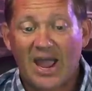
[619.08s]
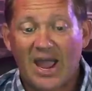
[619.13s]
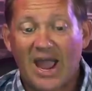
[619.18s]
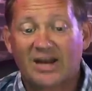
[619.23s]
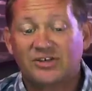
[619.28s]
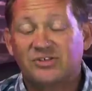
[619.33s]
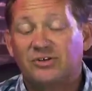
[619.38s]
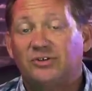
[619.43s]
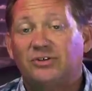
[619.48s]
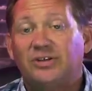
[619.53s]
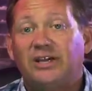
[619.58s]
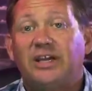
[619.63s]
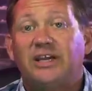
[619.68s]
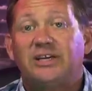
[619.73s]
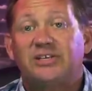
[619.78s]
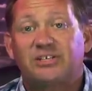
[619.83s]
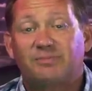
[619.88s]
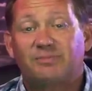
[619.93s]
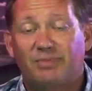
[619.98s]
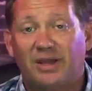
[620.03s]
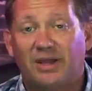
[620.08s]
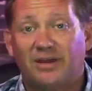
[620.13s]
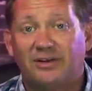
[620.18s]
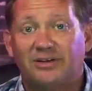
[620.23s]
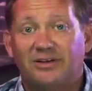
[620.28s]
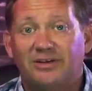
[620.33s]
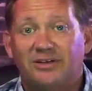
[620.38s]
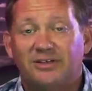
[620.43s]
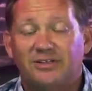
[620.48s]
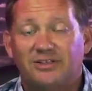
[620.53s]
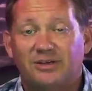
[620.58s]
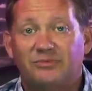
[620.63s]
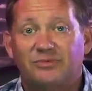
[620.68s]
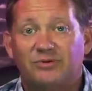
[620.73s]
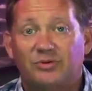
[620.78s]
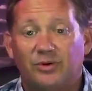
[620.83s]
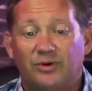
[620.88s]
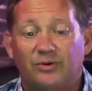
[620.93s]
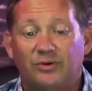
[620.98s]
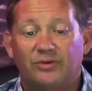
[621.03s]
to actually spit
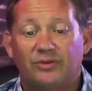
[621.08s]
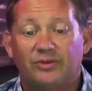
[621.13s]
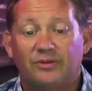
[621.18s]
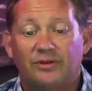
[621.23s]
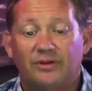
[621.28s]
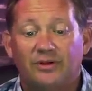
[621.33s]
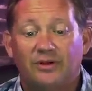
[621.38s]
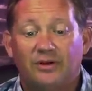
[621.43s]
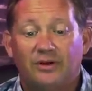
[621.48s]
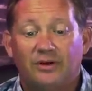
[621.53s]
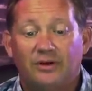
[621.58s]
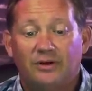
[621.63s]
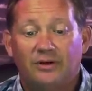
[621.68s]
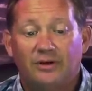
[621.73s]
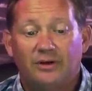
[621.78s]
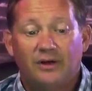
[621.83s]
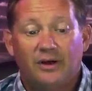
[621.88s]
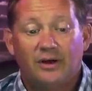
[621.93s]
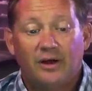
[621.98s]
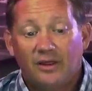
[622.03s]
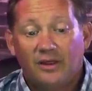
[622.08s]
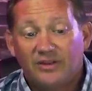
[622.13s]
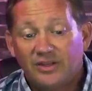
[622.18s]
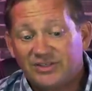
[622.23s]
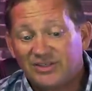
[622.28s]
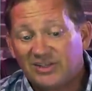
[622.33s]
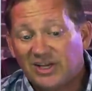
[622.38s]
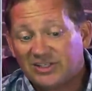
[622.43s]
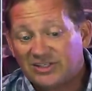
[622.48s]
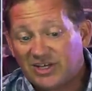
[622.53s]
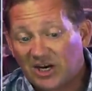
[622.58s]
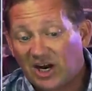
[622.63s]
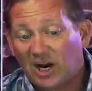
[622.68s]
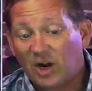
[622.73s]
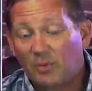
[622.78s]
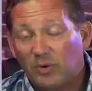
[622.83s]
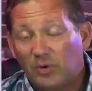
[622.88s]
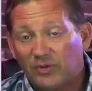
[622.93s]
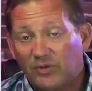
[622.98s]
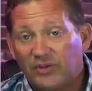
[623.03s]
some truth. This is a
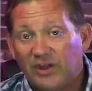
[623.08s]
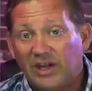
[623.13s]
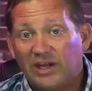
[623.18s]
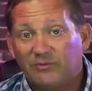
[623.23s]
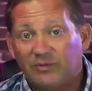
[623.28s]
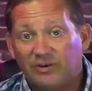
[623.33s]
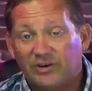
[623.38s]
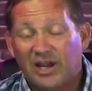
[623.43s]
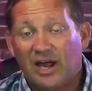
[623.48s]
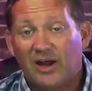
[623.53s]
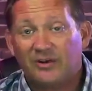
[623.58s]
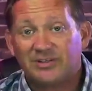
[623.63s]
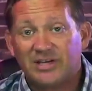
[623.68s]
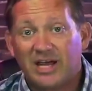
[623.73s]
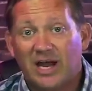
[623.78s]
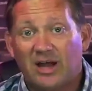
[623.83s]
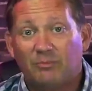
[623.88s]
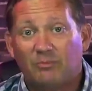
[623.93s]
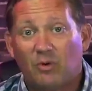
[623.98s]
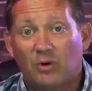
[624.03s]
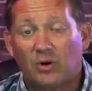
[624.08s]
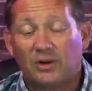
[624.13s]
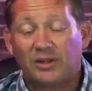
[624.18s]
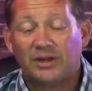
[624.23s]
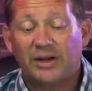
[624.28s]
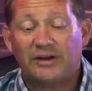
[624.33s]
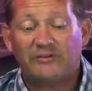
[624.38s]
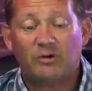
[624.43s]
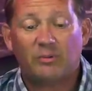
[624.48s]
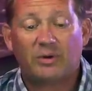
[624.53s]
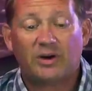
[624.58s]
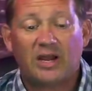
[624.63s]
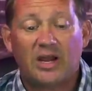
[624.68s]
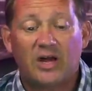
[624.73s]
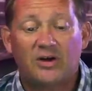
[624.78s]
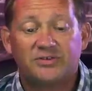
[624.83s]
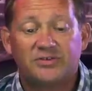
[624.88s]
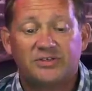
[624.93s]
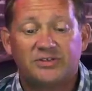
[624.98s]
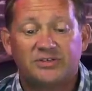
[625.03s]
terrible thing for downtown Portland."
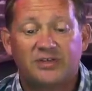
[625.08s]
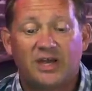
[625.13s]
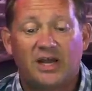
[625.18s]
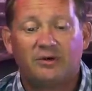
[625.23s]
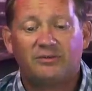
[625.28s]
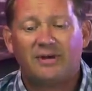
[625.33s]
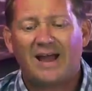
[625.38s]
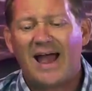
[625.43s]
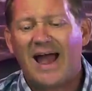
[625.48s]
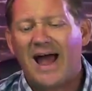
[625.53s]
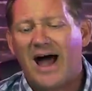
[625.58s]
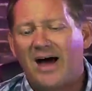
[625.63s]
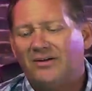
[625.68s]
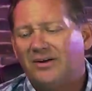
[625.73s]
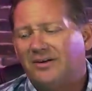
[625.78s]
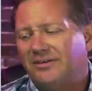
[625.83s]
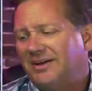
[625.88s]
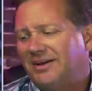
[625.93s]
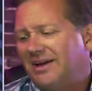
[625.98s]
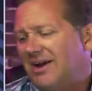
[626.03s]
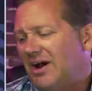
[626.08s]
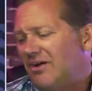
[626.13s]
Everybody else is like, "Well,